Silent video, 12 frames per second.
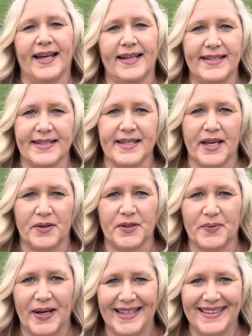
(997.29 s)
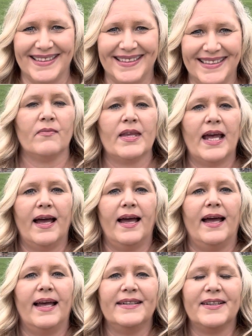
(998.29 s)
a discounted rate.
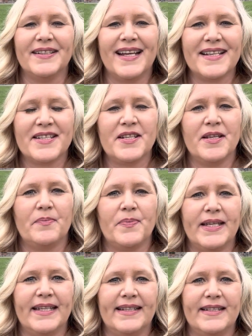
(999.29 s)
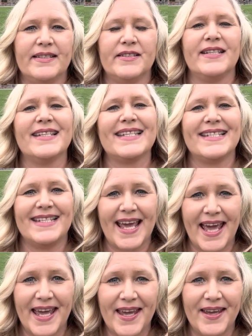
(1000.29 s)
And our next tip is to
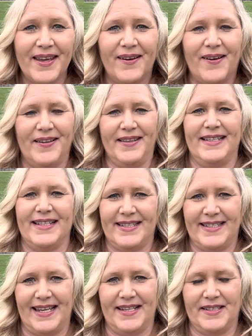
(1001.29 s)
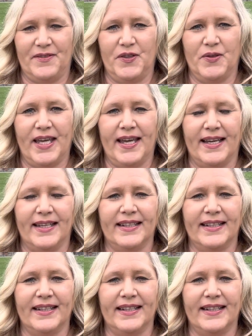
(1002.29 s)
stay on the estate if you can.